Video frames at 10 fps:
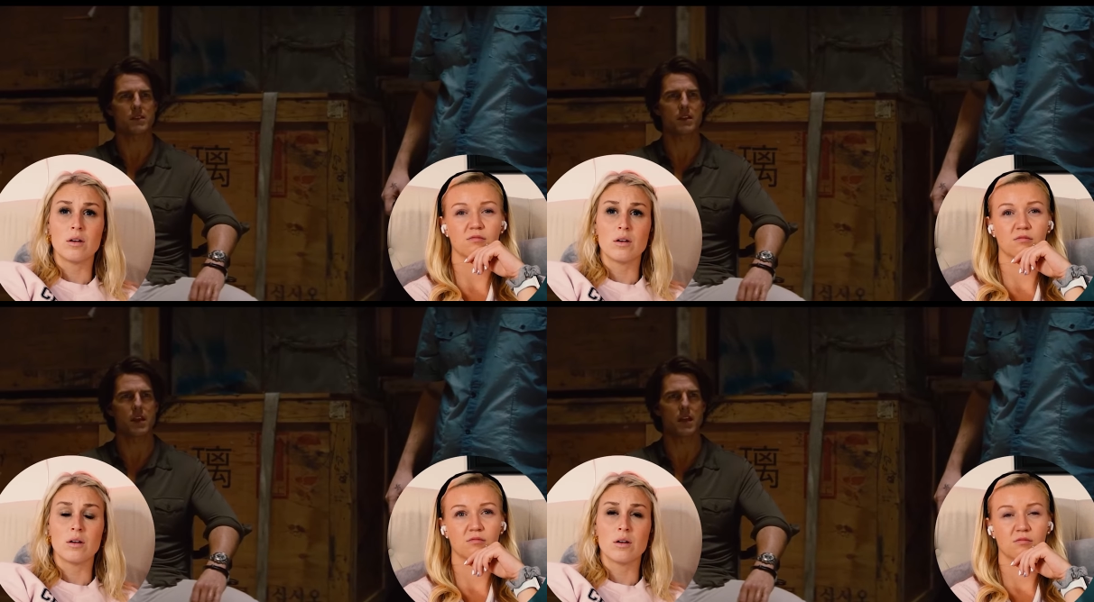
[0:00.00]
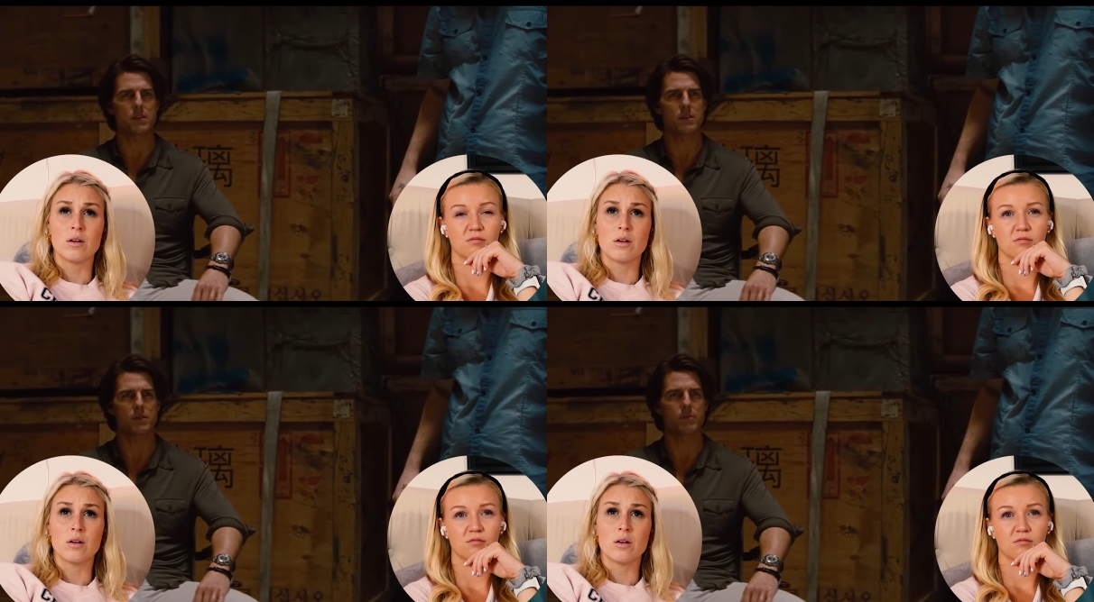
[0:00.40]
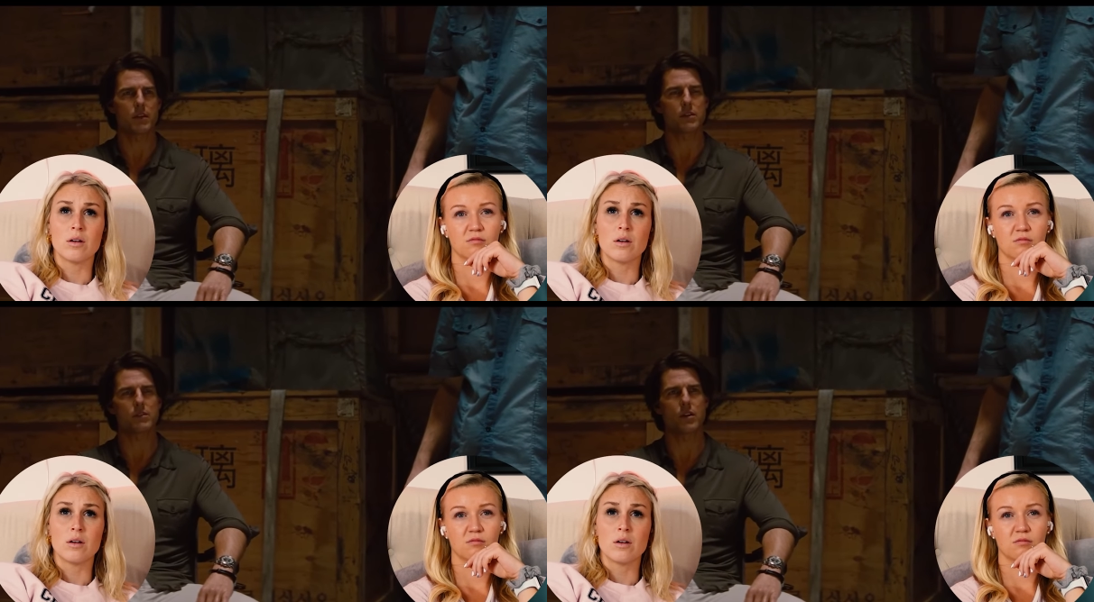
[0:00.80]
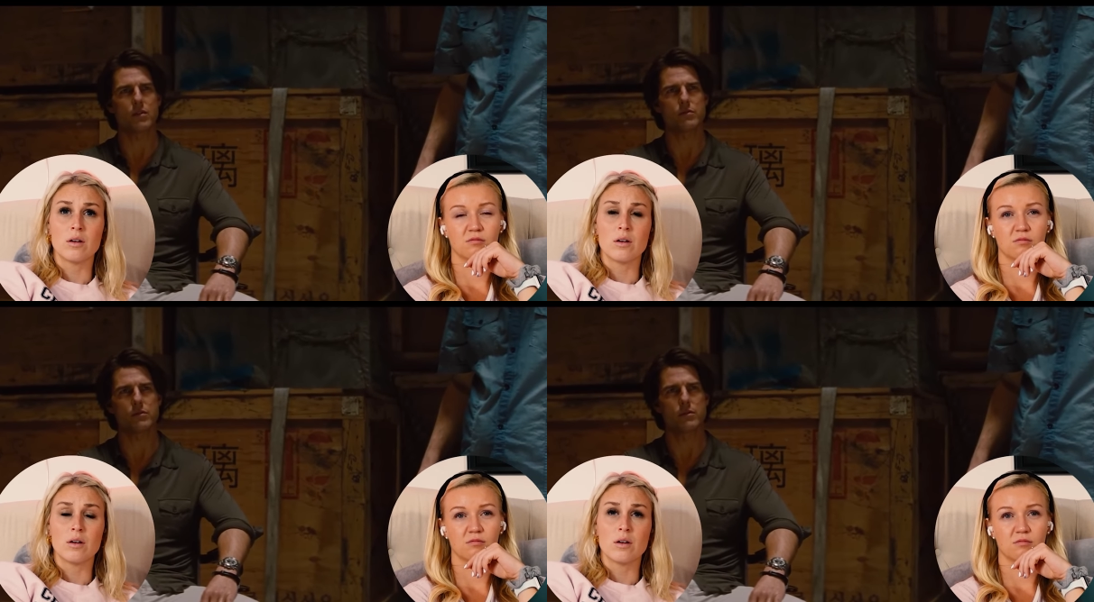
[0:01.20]
Speaker 1: has a case, he has
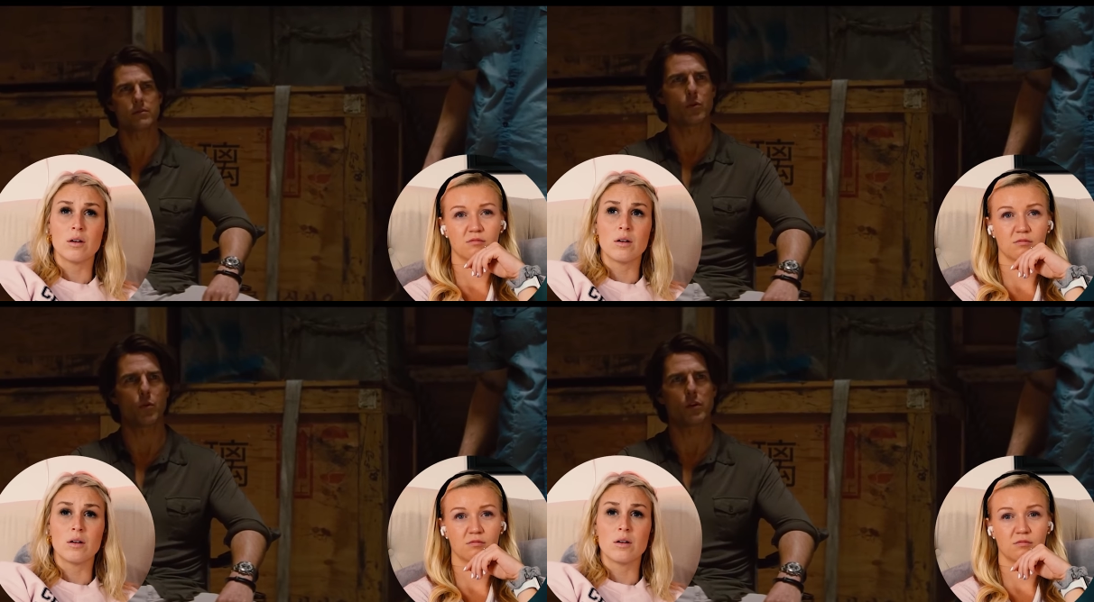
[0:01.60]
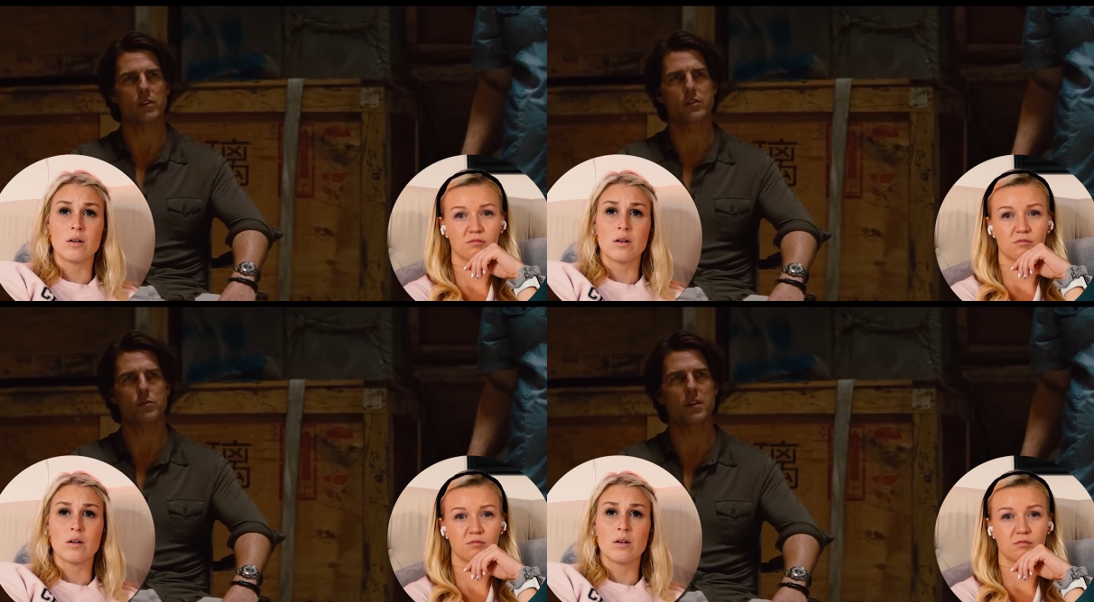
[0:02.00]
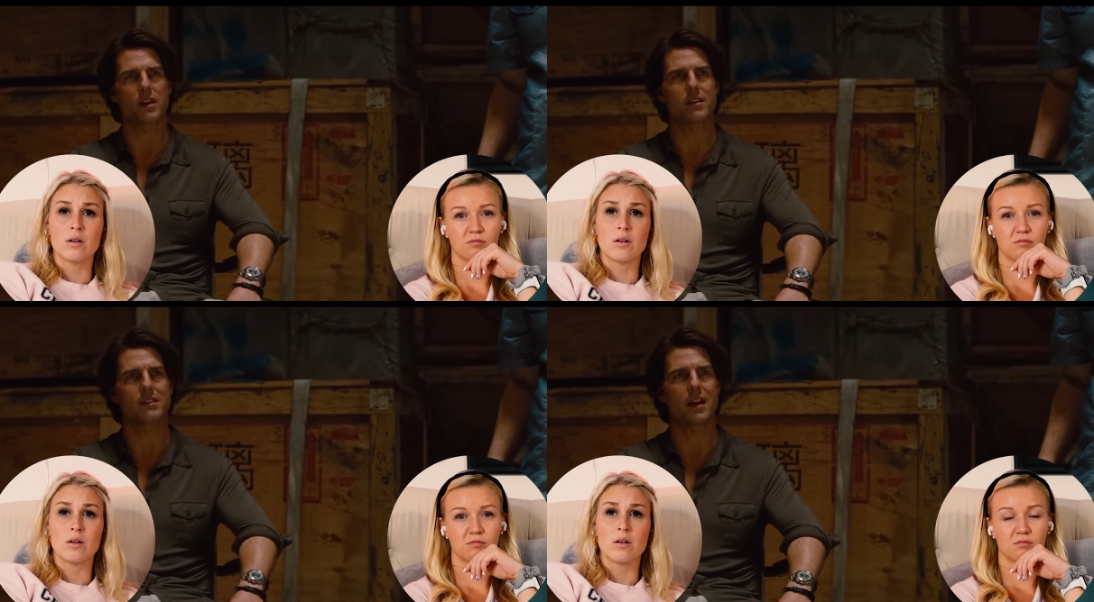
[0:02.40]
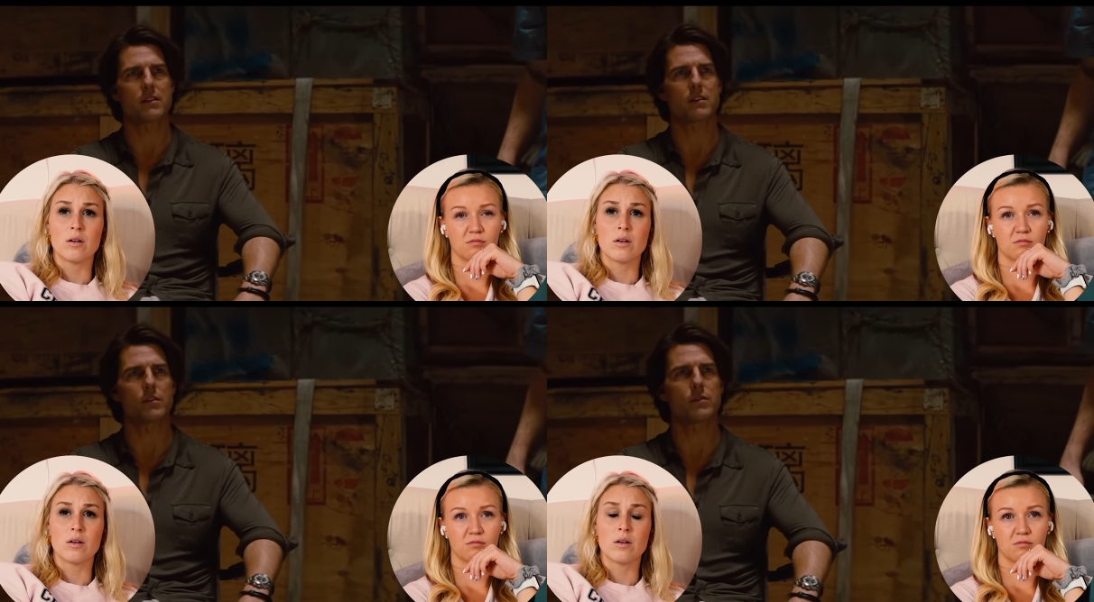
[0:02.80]
codes, but they're worthless without a
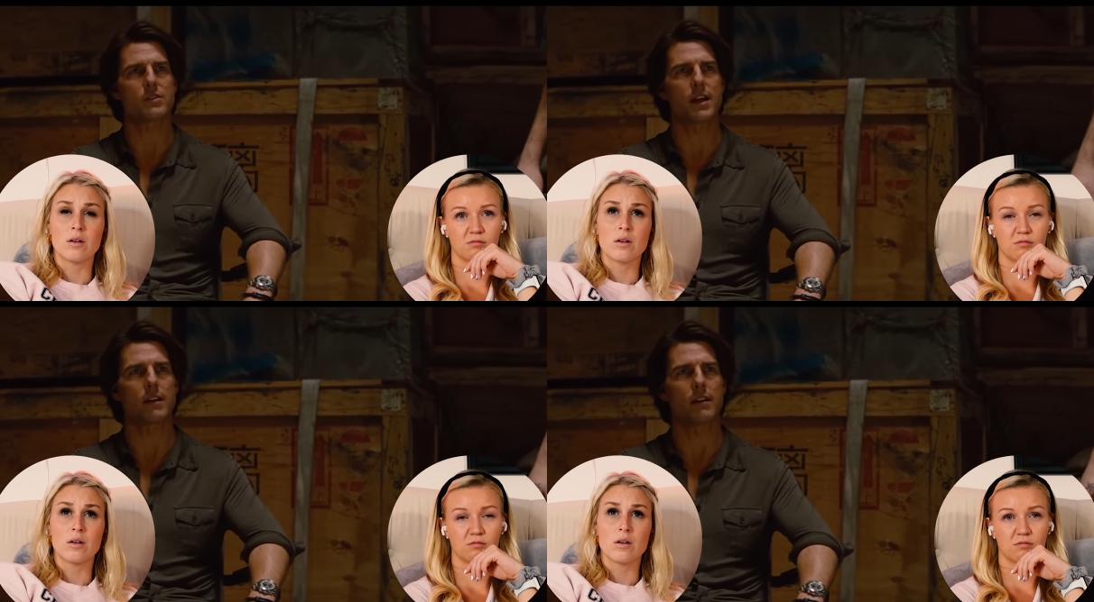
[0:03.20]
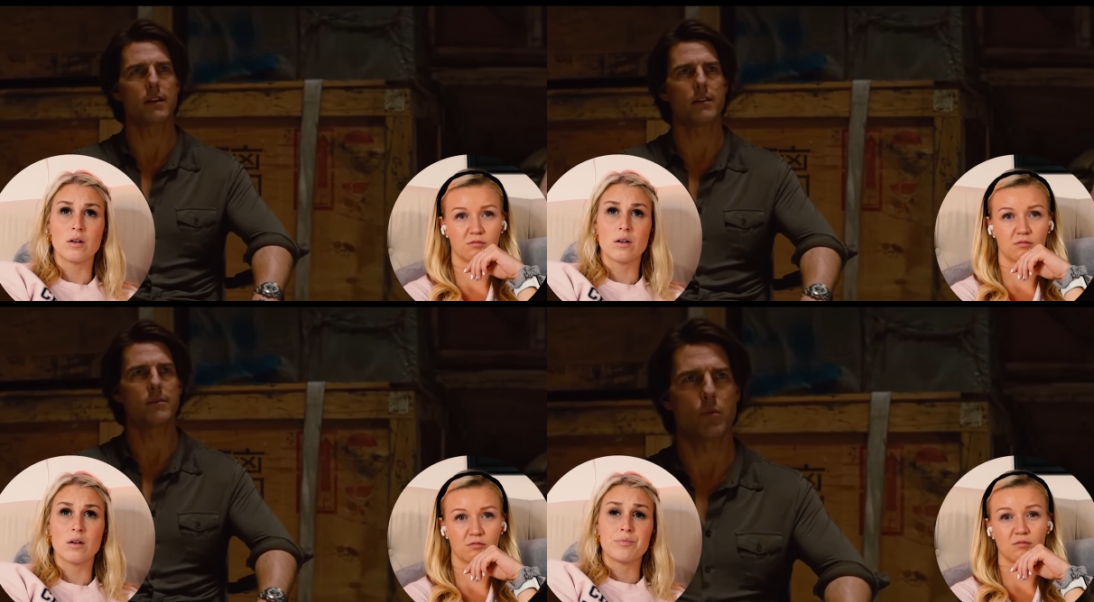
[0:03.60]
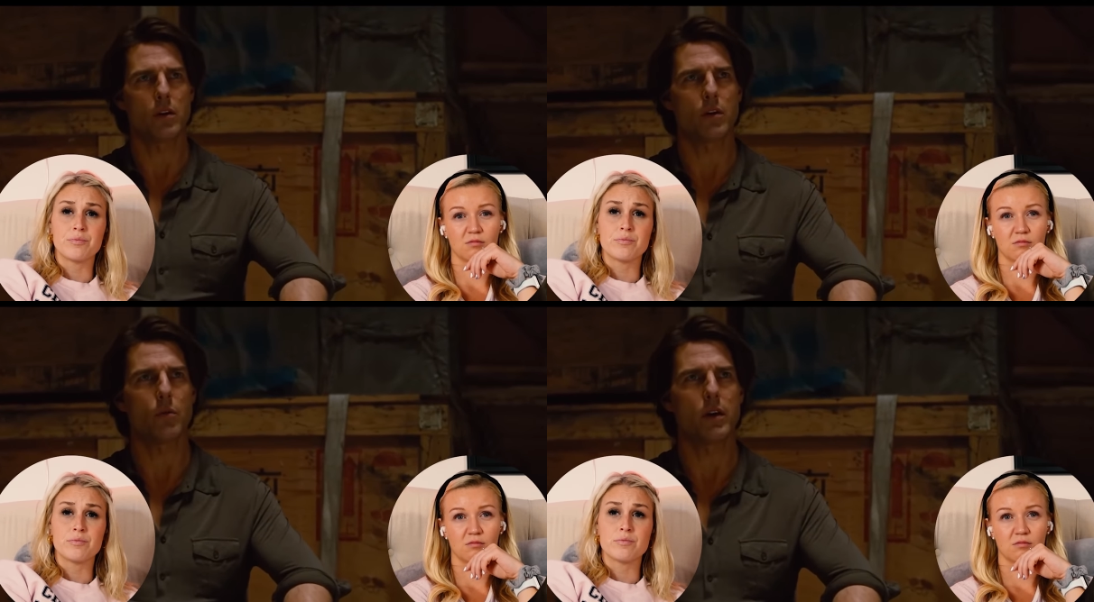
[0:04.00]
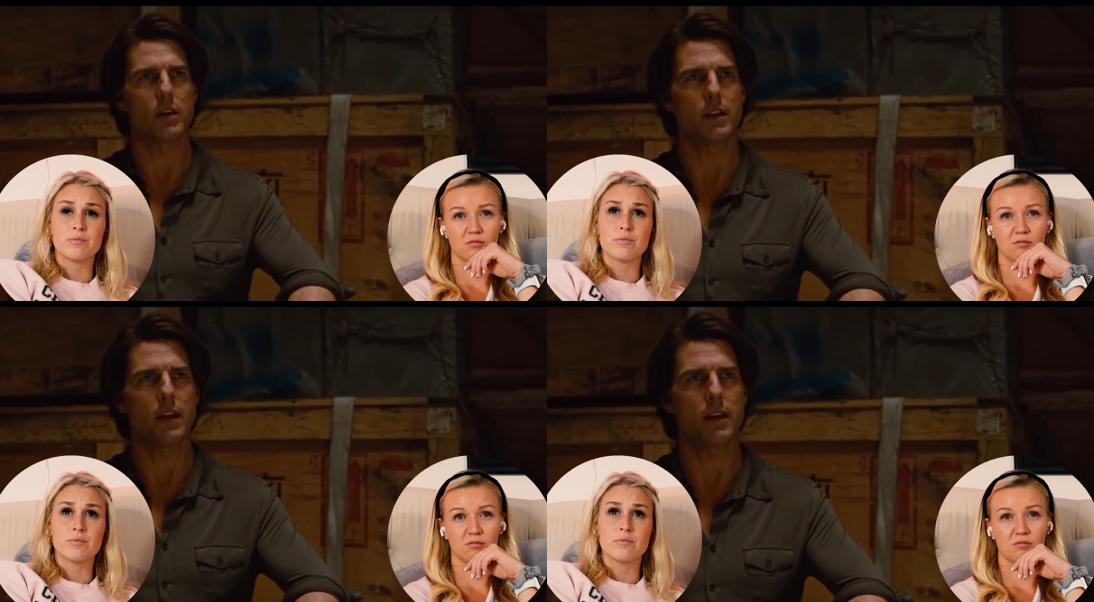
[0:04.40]
tactical satellite. I want to know where you
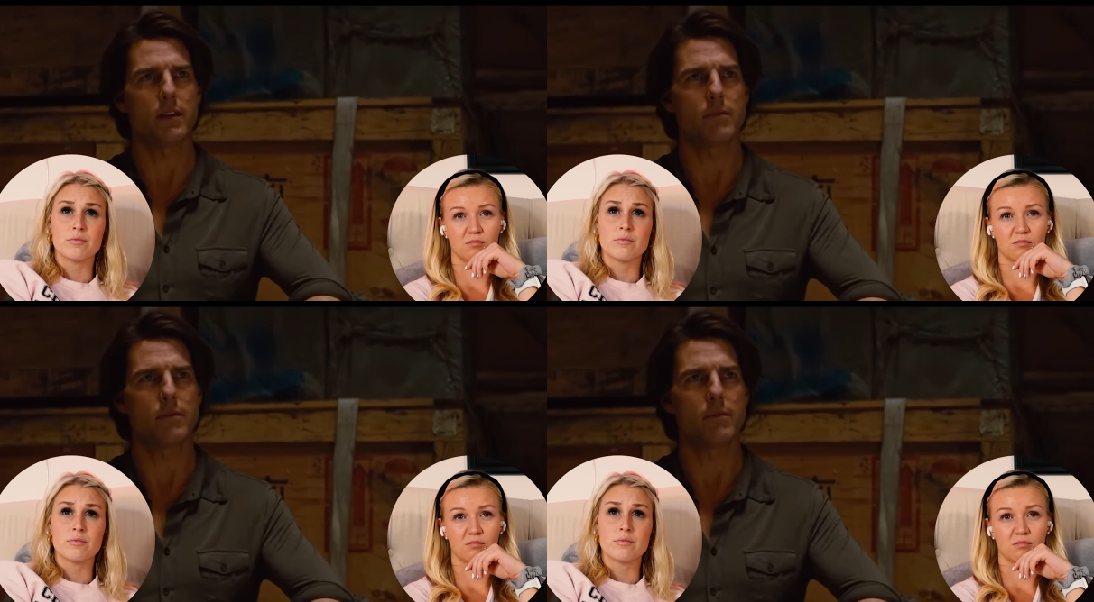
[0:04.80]
get it.